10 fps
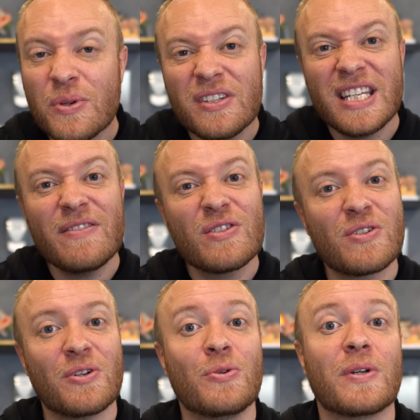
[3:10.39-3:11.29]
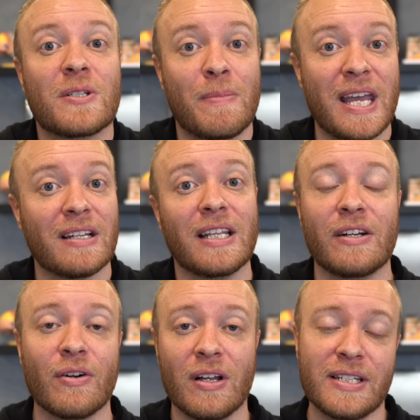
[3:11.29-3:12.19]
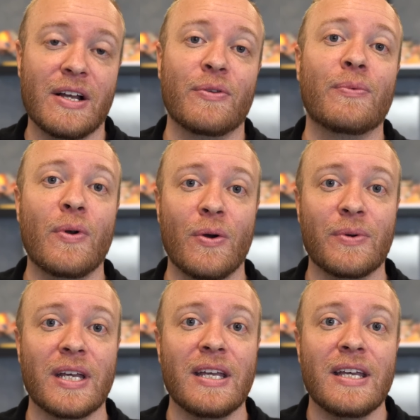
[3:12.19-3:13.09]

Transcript: you can even start to expand later on down the road.